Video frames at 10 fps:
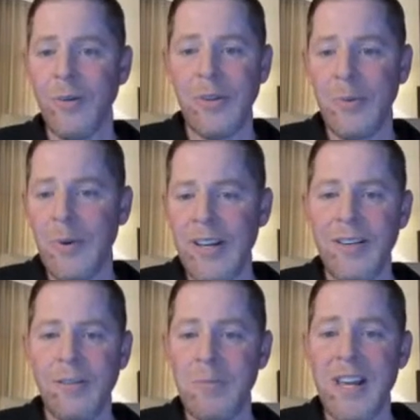with the way
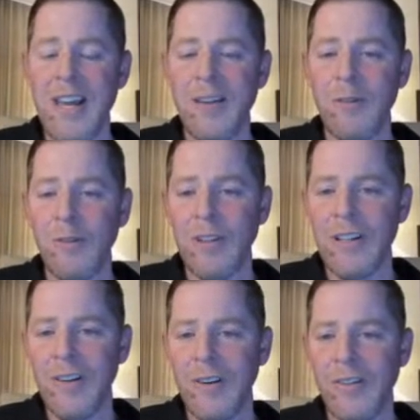he's behaved over
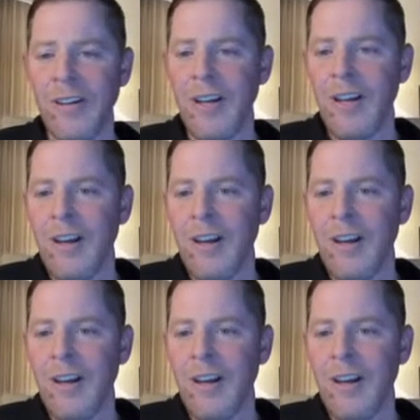the years,